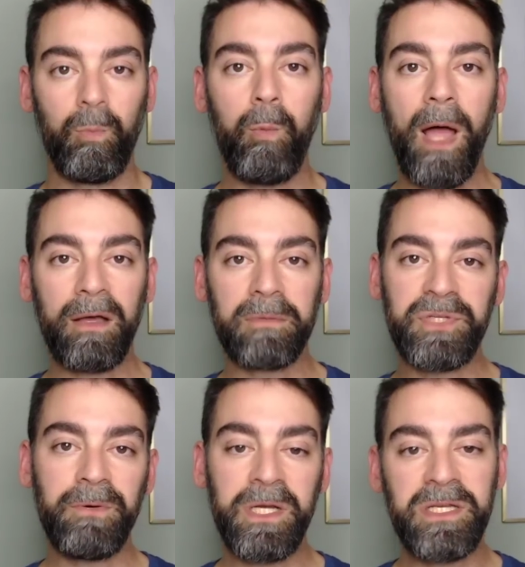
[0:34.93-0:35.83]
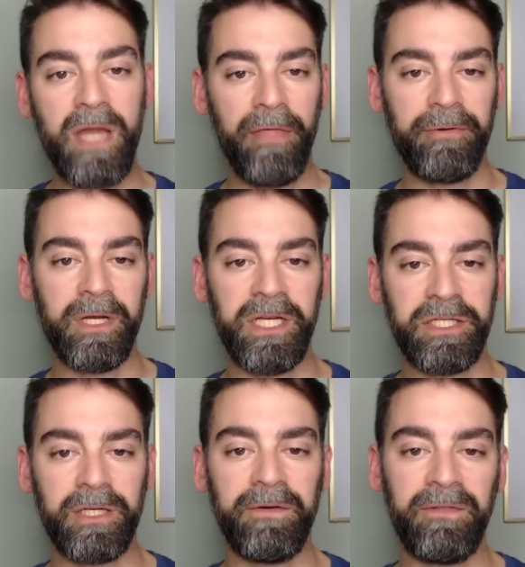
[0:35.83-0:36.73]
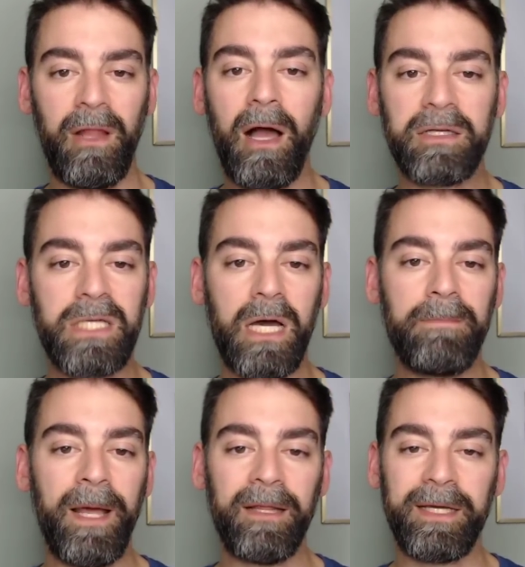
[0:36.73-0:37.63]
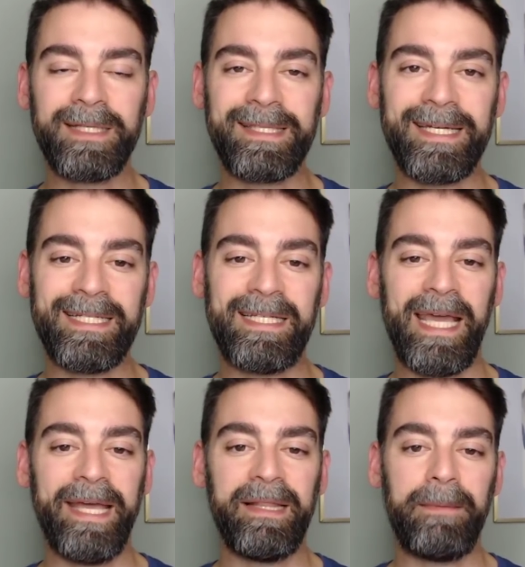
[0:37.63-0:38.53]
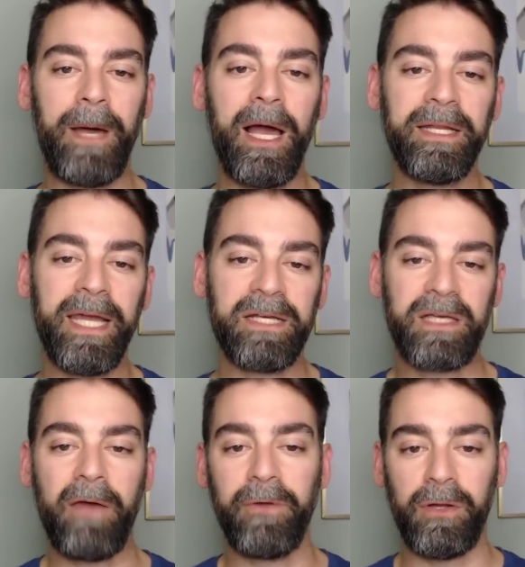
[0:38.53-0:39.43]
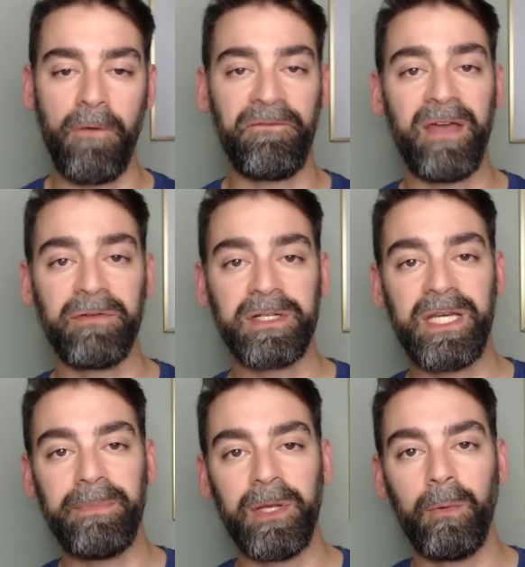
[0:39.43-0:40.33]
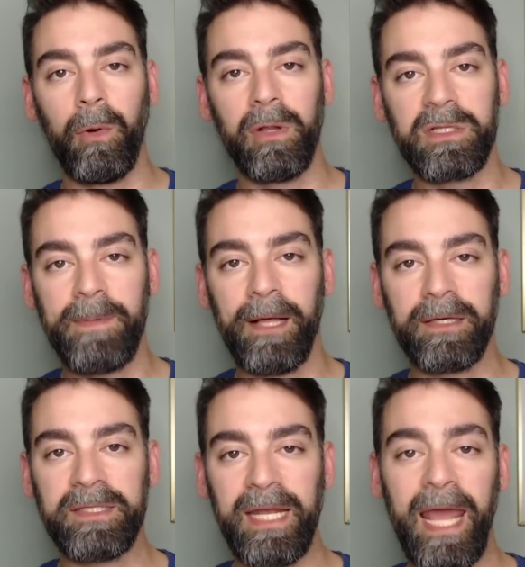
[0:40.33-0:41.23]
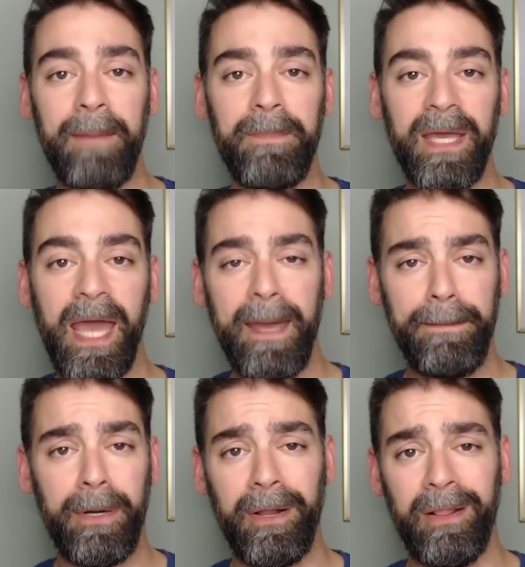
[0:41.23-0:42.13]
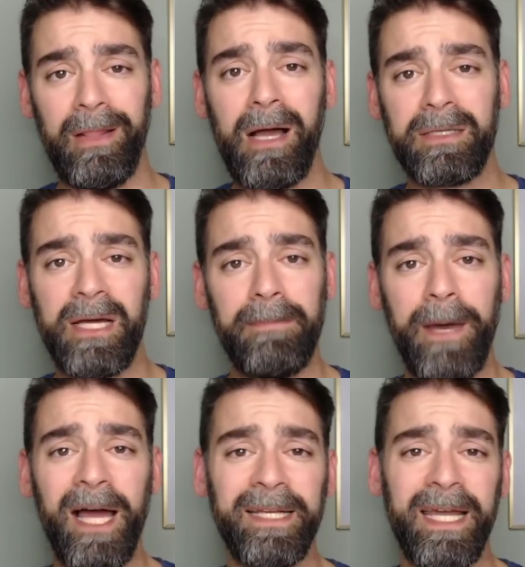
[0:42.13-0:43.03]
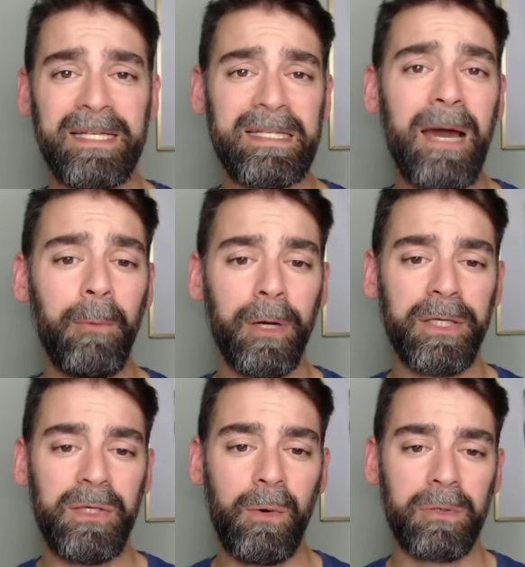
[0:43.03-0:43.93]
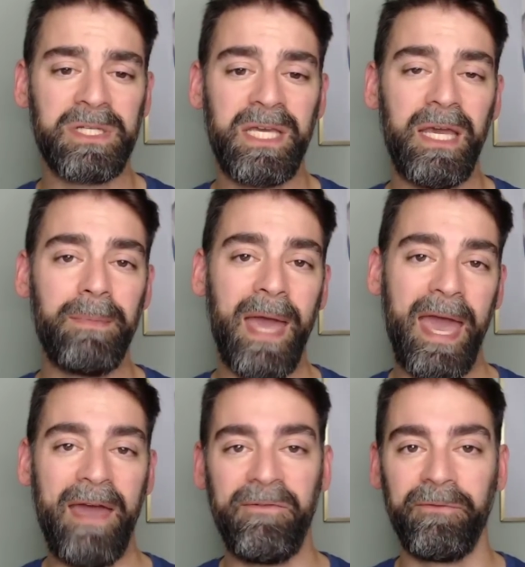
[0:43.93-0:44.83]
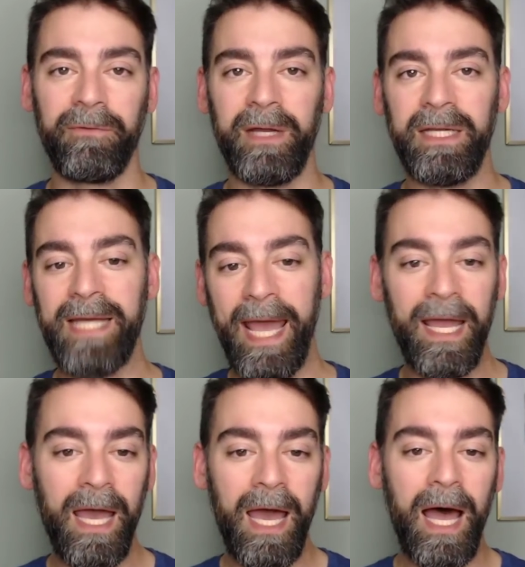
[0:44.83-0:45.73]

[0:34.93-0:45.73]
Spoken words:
Welcome to another edition of Locked On Pelicans, the daily podcast covering your favorite team, the New Orleans Pelicans in NBA, part of the Locked On Podcast Network, your team every day.